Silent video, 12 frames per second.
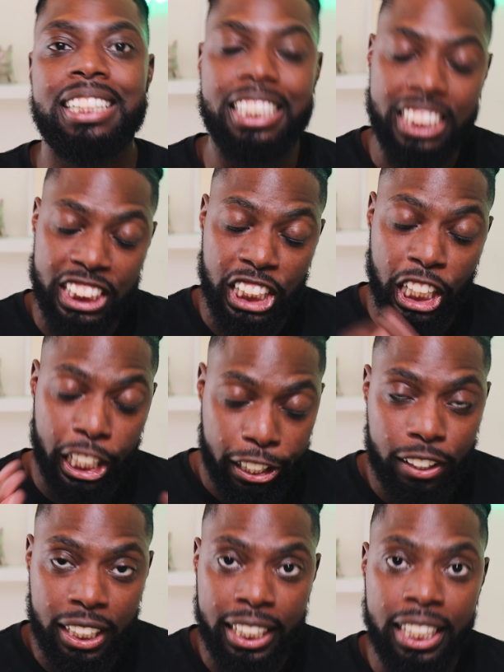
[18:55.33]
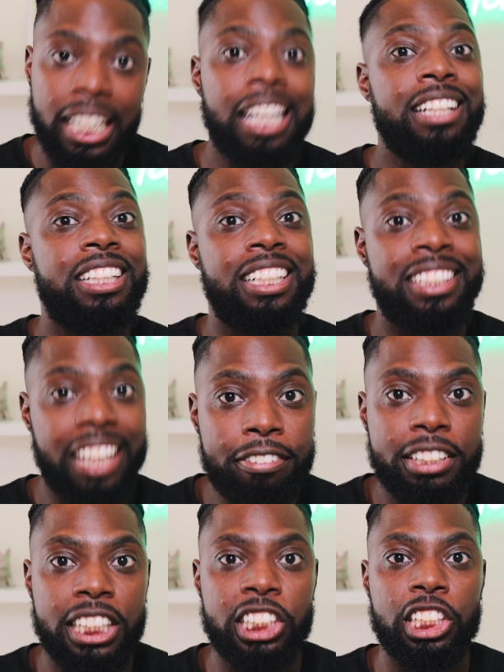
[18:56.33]
This is literally the
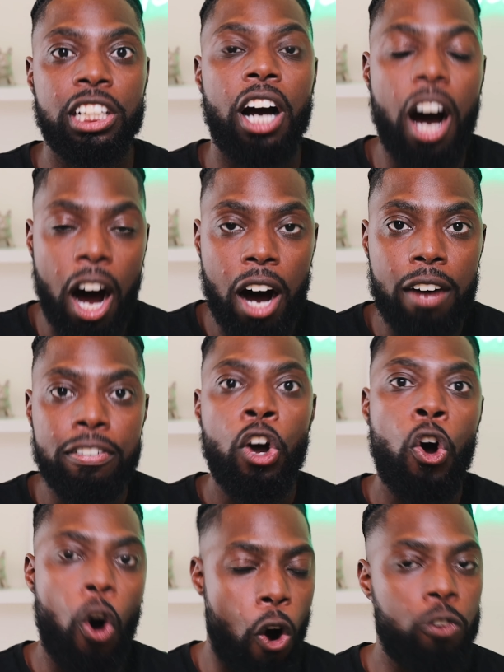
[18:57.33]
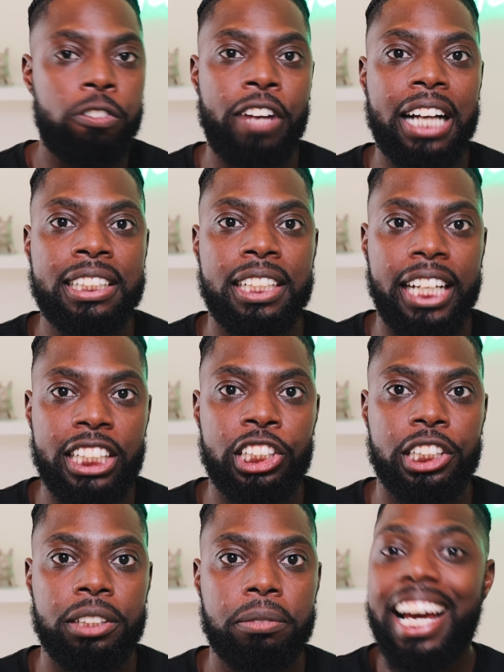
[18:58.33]
definition of old vaccination.